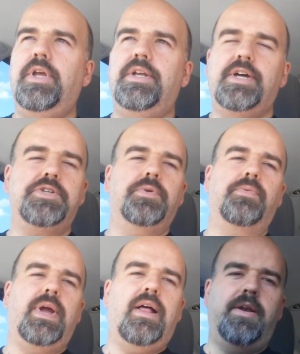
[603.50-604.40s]
be in touch with
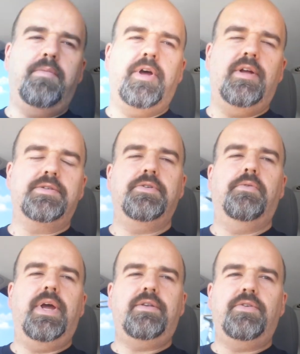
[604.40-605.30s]
reality, but also
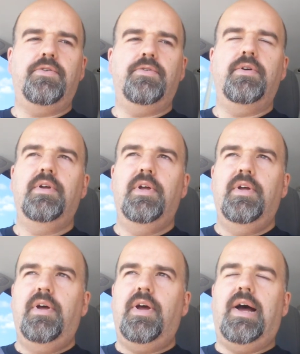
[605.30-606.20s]
a way
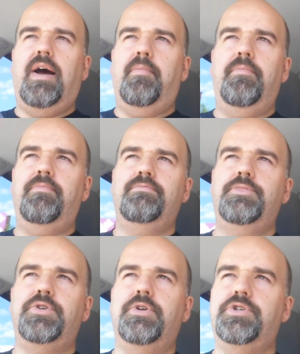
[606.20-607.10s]

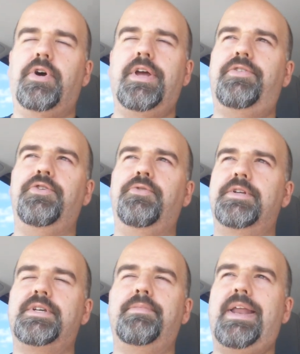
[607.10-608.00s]
to enjoy it too
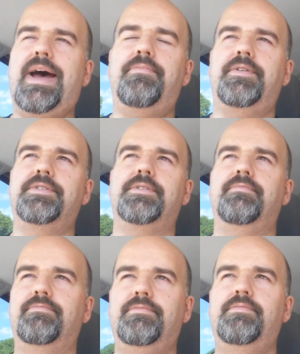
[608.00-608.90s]
when something happens,
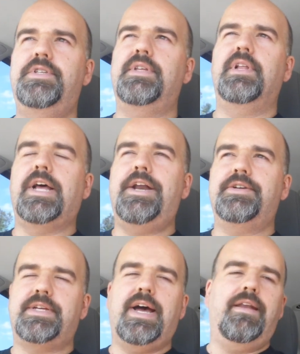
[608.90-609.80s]
and see the
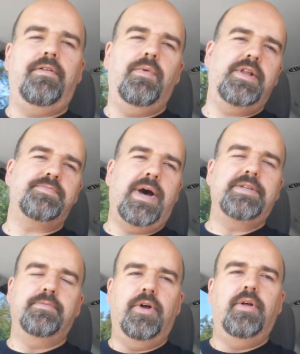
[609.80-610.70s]
lighter side of it when it's
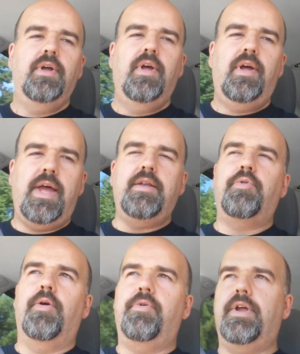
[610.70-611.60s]
possible and
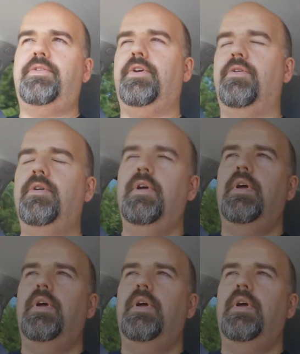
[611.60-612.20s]
appropriate too.